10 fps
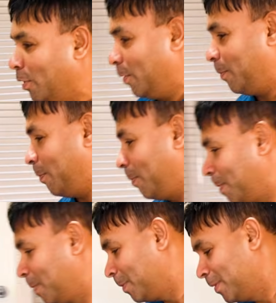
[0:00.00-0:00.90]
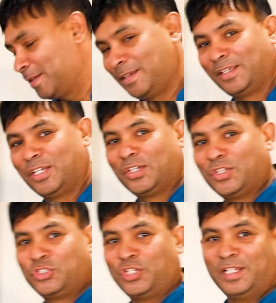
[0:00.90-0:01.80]
part.
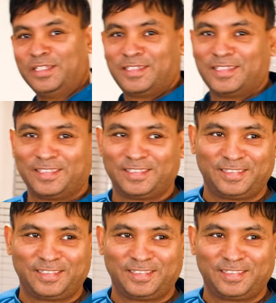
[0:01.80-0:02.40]
Chilies.